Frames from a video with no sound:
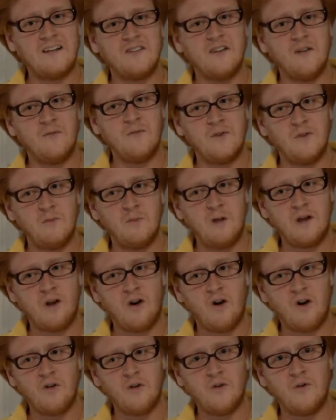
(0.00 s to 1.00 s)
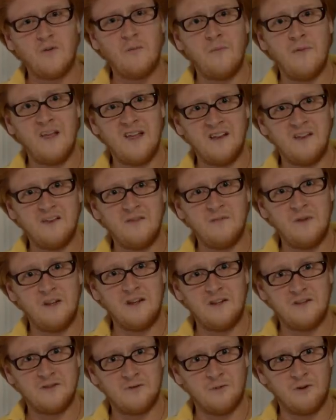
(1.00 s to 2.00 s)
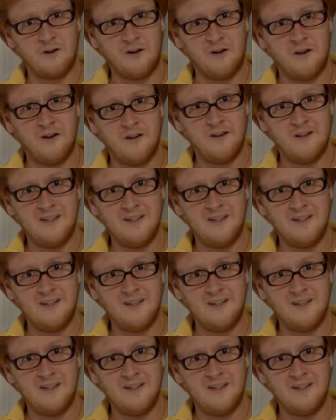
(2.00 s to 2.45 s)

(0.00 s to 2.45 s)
them to be called the bit, beach word.